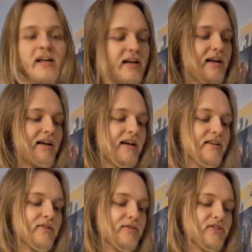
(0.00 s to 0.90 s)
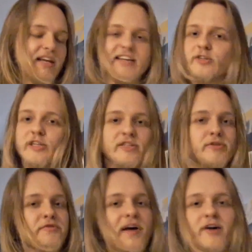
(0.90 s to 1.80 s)
You know, just like early
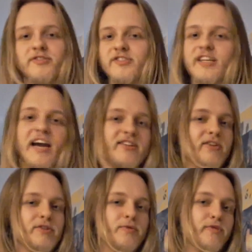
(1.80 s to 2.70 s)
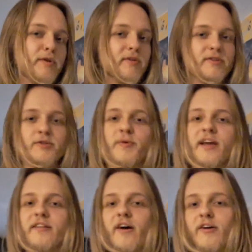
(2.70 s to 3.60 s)
2000s, kind of flew under the
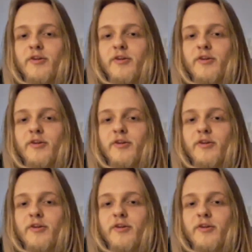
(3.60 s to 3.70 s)
radar.